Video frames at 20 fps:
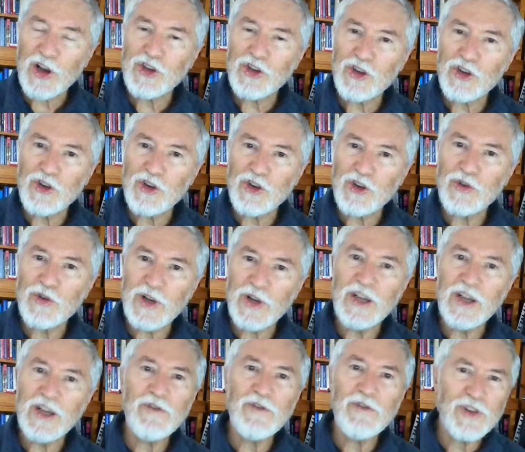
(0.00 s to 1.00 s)
you, in
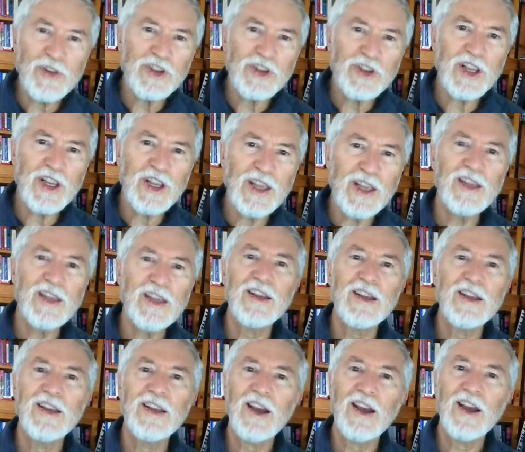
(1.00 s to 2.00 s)
infancy,
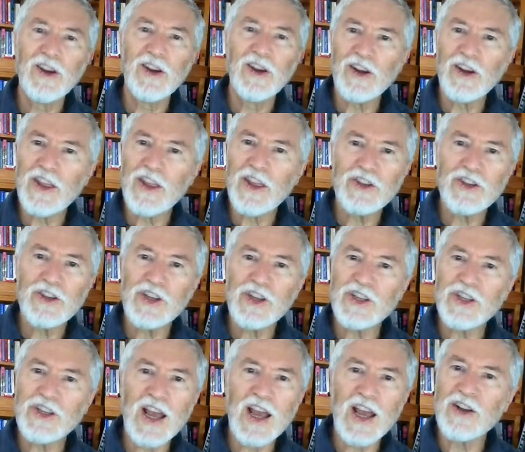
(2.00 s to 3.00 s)
a lot of those things
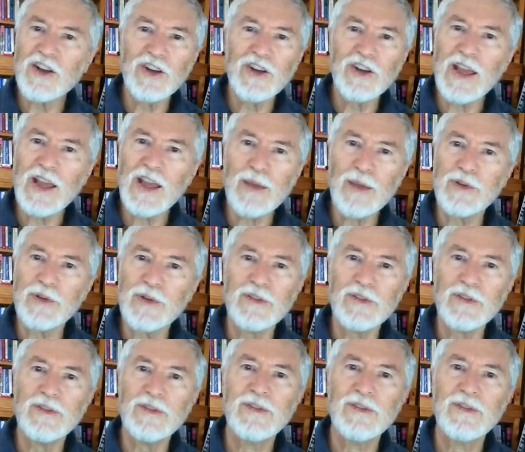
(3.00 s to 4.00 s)
aren't going to happen.
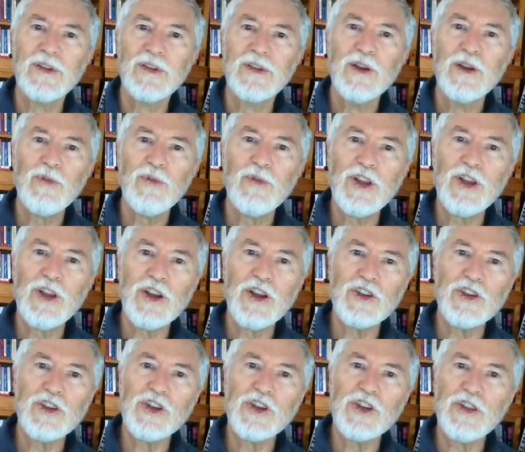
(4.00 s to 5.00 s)
We're going to
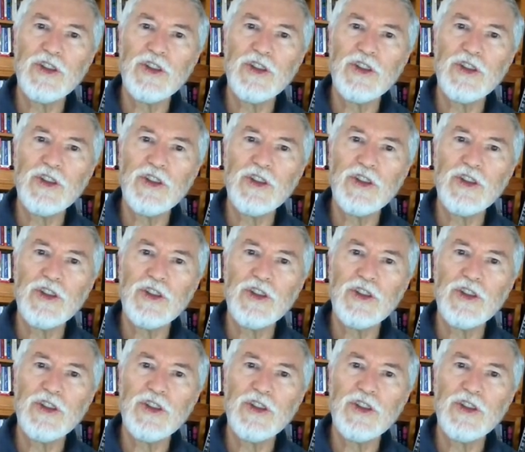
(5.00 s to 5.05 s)
see the